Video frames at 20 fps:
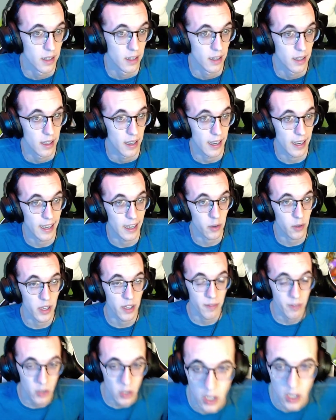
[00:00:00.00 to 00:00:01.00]
I got quite a
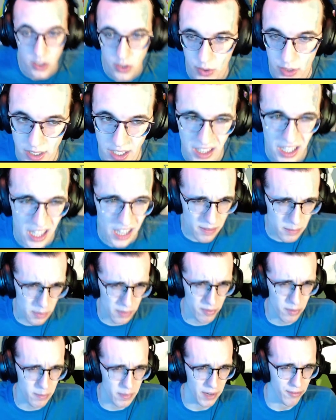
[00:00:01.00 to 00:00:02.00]
few college stories. A lot of them are
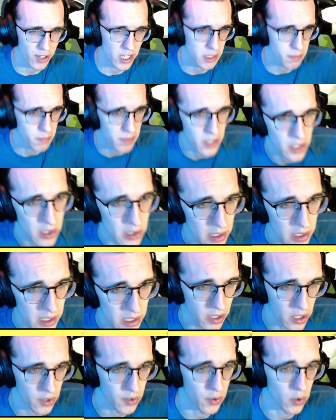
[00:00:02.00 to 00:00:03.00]
from my freshman year
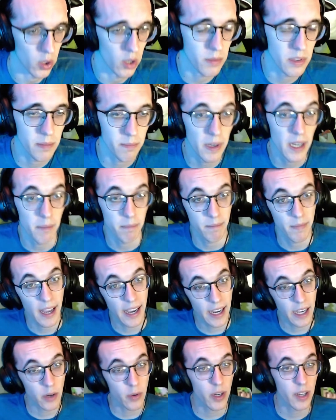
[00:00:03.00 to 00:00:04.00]
living on dorms, but I
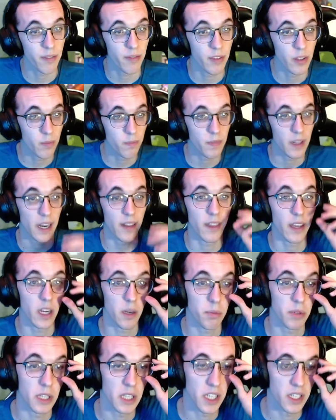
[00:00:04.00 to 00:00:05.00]
got quite a few that I think are
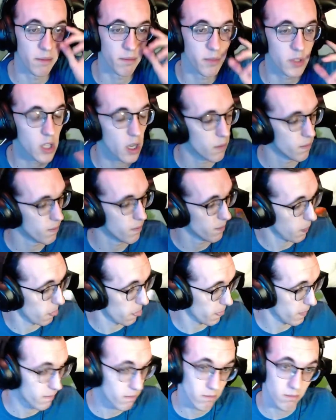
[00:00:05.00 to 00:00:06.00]
pretty good. So
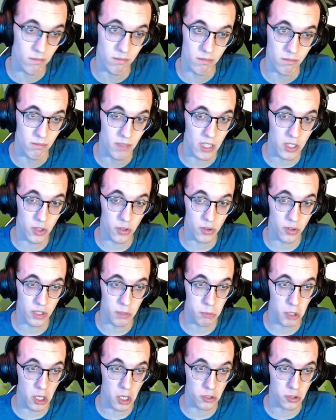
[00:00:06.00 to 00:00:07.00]
let's go through some
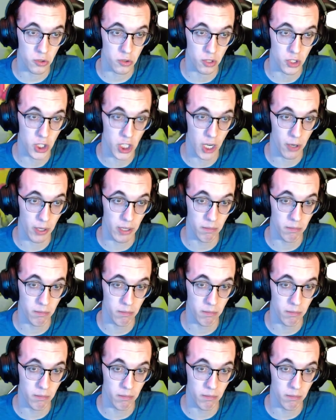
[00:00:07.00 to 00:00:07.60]
college stories, shall we?